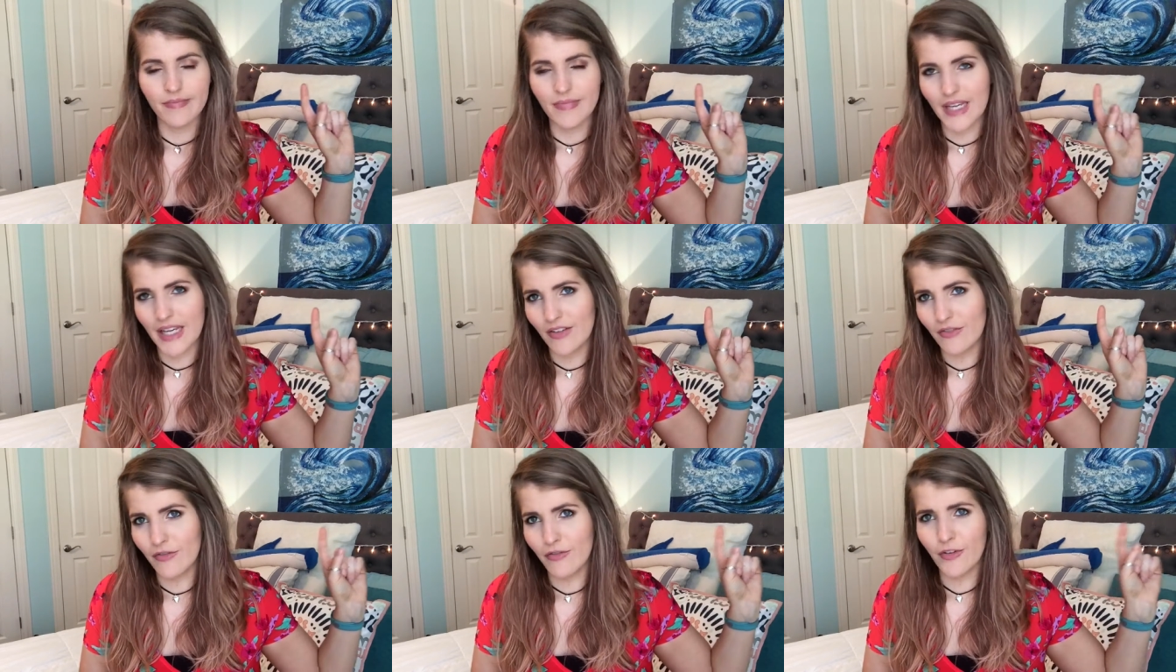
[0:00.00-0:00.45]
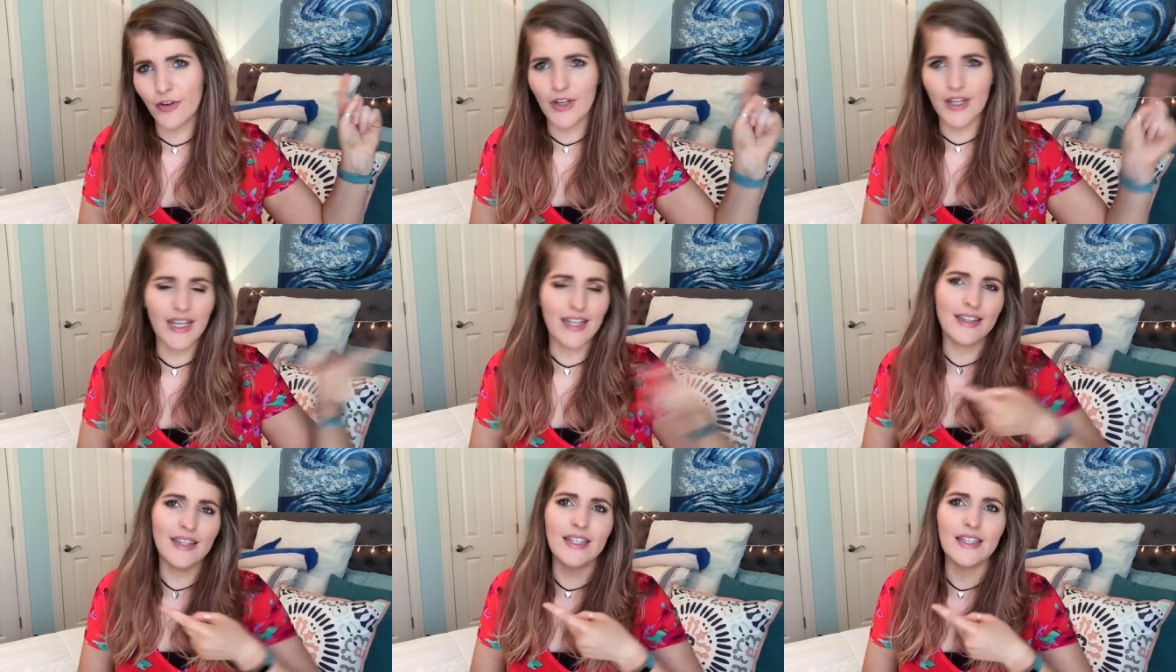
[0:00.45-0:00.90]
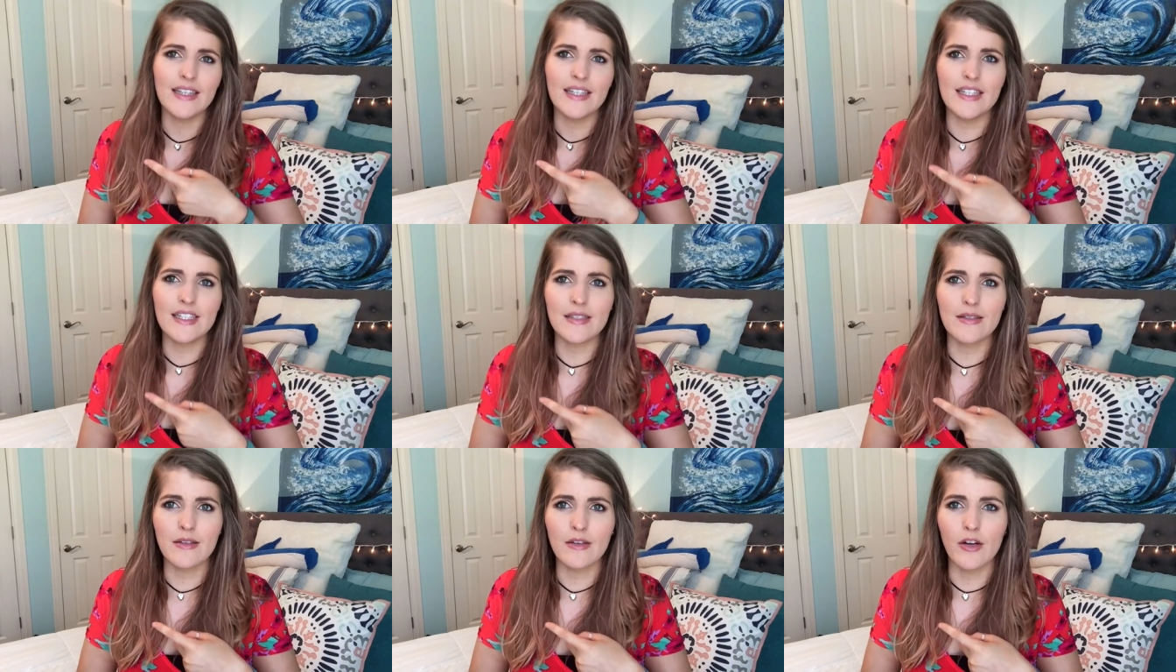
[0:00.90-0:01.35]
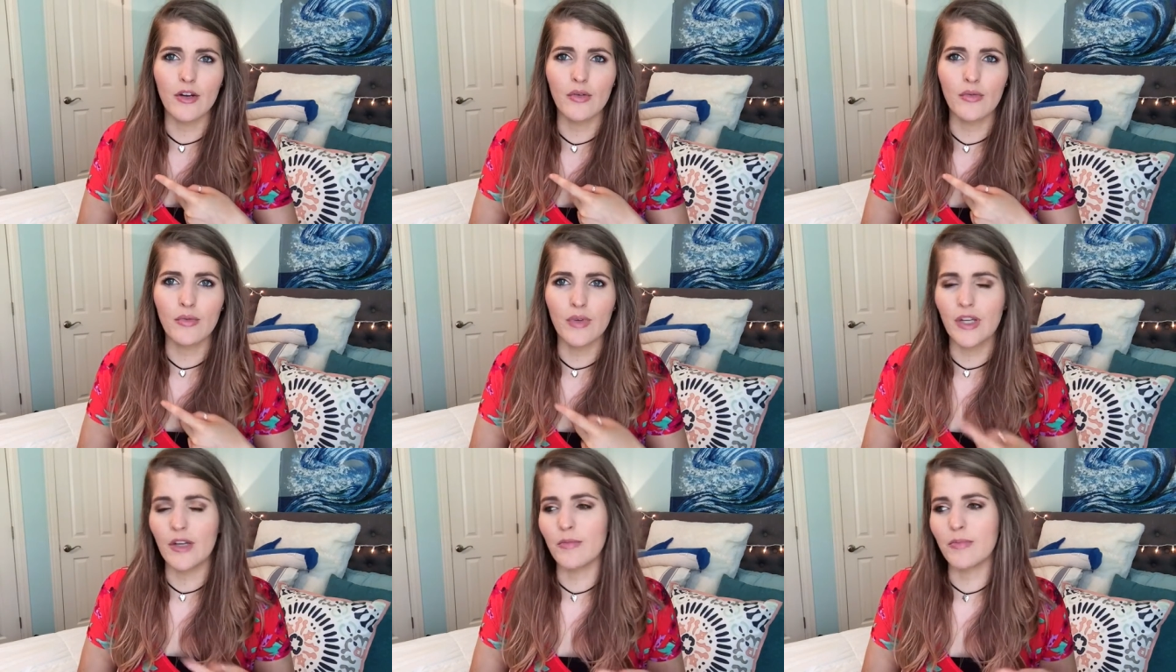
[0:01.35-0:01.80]
and forget that these are
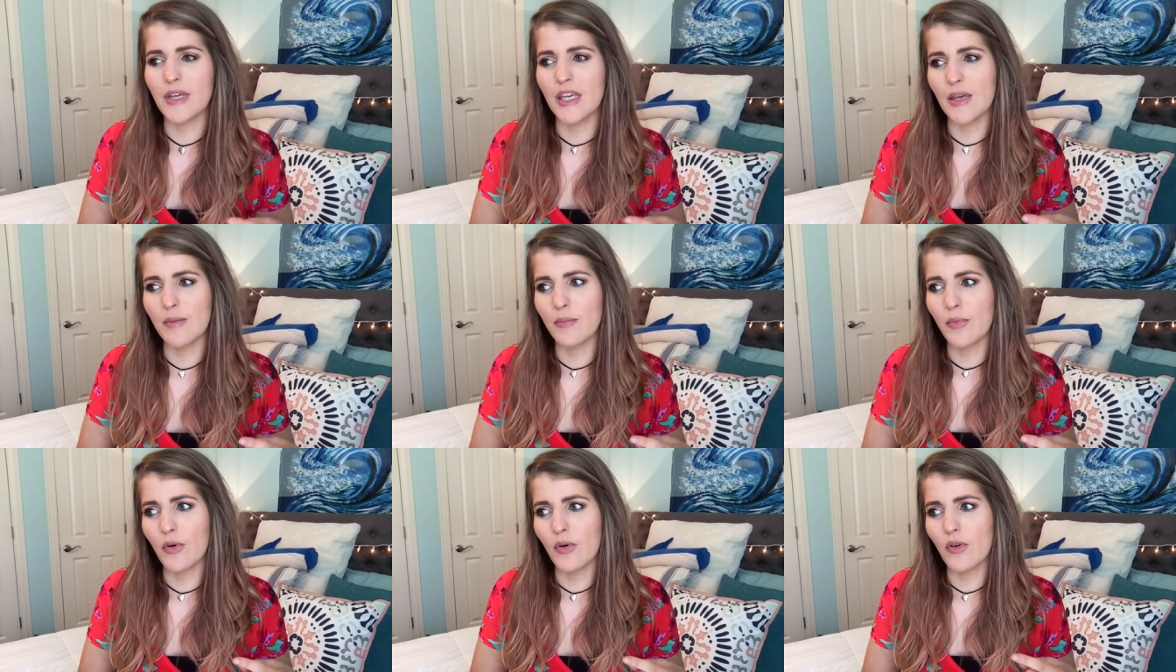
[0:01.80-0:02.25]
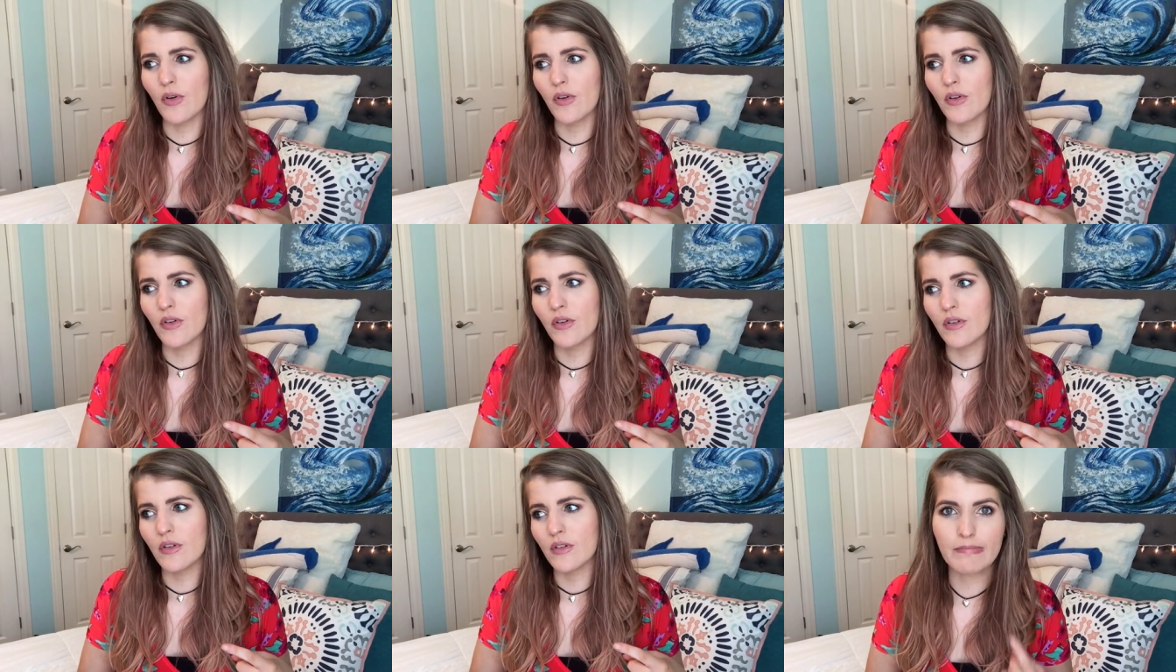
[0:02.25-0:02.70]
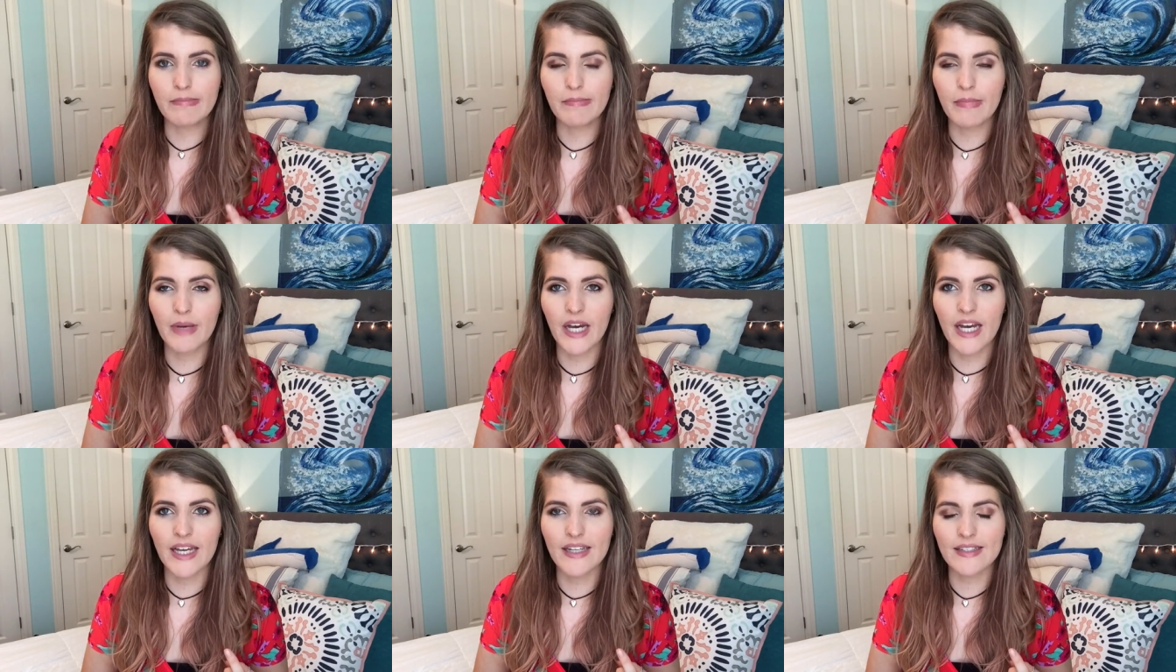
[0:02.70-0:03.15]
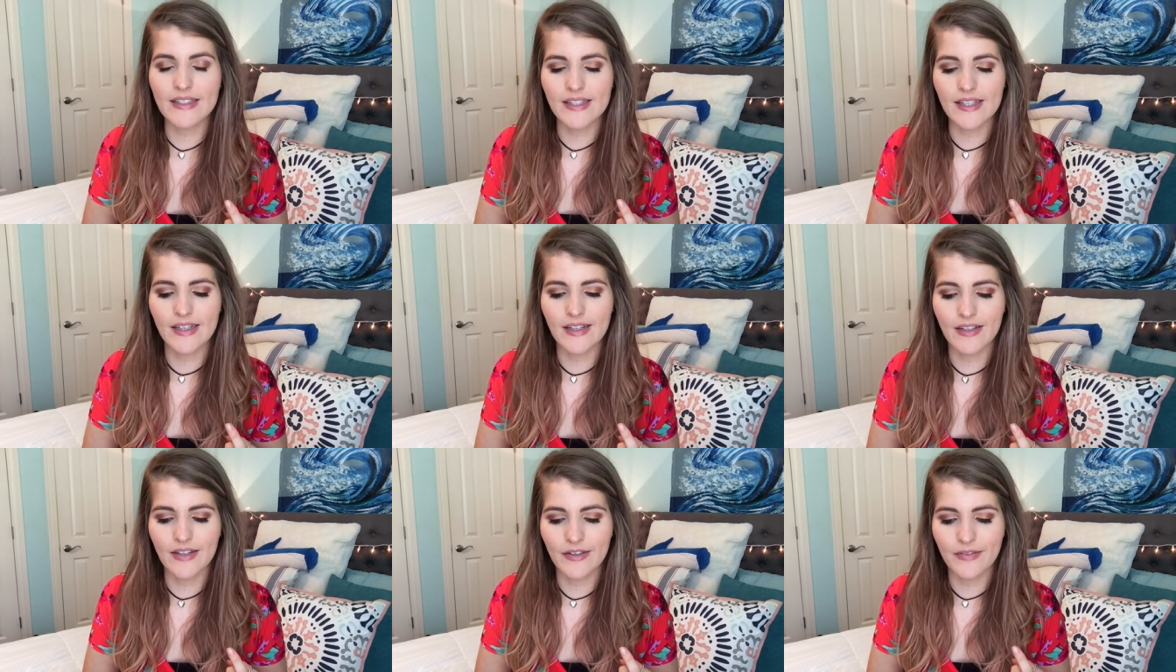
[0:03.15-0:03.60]
real people. But